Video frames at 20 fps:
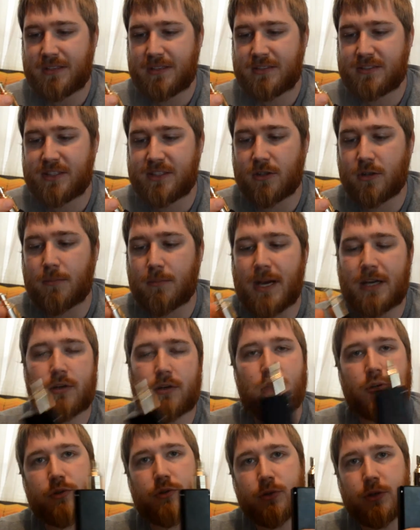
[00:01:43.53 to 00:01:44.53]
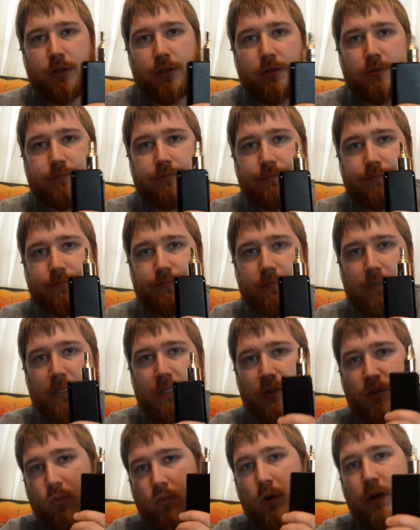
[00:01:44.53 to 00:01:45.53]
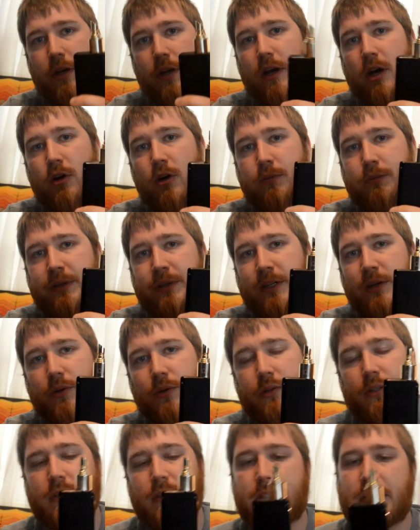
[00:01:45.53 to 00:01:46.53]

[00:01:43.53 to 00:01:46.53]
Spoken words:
Single microcoil. 1 ohm build.